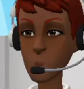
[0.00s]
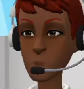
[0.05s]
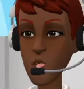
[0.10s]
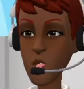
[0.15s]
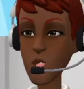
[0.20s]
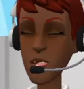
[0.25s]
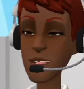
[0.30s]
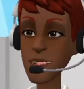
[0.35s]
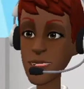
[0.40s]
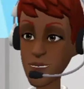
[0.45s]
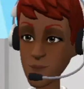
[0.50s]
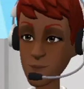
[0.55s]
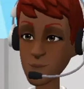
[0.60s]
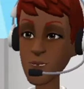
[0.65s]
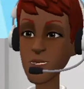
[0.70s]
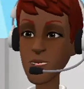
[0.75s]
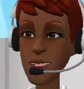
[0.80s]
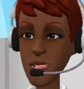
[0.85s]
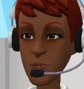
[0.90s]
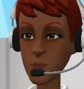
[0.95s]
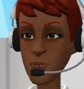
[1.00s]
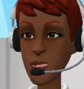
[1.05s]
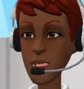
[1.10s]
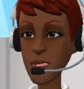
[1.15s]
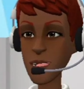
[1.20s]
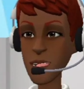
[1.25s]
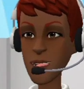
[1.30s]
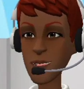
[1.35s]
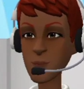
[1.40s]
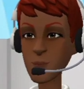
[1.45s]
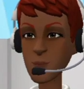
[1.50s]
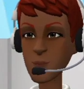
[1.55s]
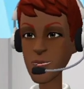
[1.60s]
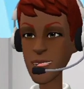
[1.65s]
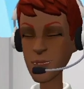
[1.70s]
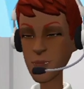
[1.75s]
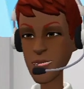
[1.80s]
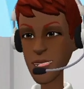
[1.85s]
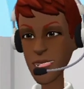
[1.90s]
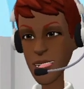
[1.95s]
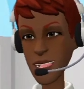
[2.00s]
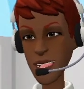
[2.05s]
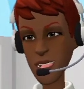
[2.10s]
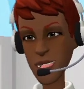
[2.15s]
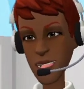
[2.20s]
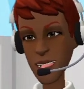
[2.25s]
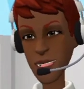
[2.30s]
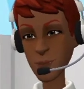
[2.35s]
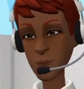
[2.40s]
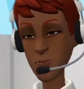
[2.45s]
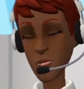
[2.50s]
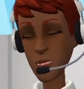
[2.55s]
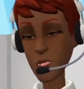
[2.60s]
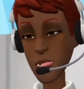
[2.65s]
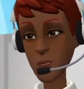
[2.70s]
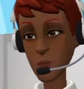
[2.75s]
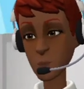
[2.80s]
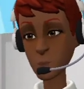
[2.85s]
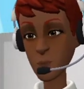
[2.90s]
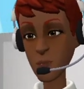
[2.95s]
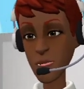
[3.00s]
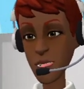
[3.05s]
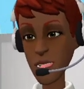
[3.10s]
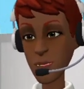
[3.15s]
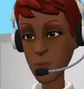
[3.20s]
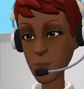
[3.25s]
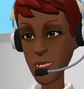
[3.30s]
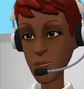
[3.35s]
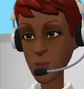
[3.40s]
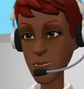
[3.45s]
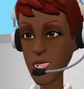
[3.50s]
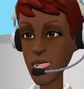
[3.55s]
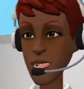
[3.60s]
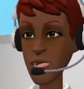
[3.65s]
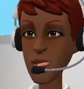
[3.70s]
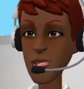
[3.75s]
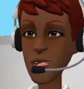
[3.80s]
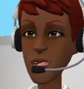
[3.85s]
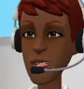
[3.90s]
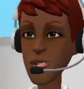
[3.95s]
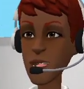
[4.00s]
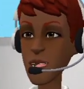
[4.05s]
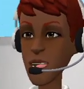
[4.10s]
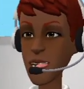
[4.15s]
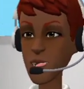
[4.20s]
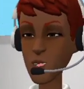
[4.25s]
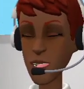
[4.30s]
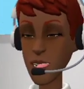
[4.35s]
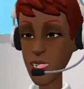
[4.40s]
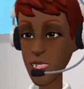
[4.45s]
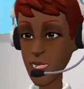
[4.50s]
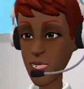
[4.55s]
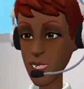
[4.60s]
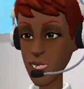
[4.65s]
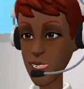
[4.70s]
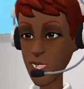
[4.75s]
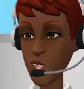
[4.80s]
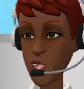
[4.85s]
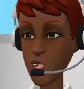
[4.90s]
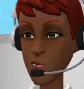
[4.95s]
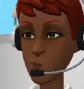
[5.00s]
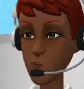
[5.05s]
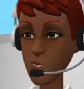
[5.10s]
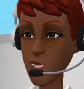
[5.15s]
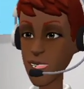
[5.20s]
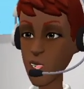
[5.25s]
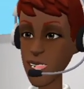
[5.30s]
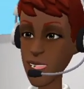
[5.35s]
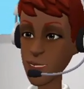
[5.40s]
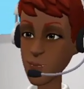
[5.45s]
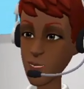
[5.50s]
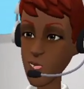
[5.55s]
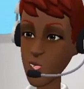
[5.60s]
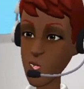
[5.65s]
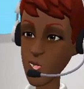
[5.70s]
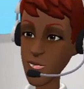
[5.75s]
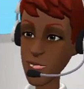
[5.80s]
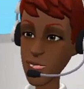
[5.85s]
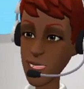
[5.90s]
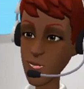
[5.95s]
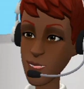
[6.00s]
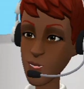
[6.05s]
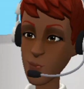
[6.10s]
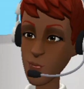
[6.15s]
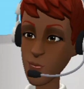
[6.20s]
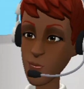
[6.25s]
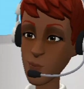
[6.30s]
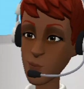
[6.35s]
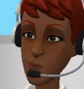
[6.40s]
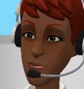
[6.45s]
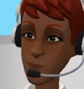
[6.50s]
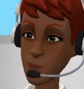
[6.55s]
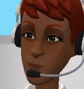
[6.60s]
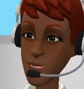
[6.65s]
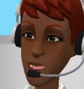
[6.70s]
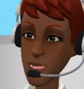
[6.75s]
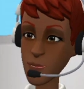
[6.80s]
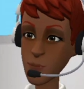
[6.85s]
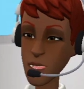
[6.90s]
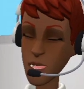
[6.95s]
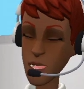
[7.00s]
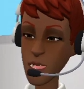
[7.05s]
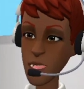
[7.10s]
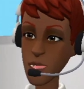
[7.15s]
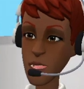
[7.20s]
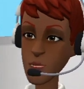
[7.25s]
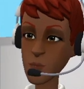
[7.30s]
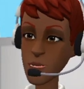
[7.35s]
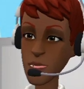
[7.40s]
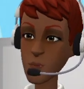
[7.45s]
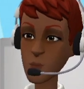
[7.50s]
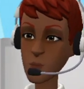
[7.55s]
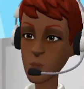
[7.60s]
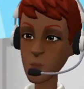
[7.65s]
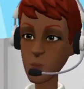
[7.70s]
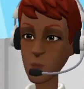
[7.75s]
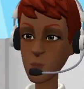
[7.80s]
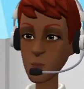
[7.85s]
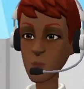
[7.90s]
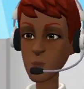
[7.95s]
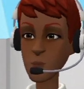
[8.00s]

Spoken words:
Of Juicy Dick Richard. Satan sculptured it to perfection. It's so good and horribly evil, he's the only man that makes me scream till my throat's dry.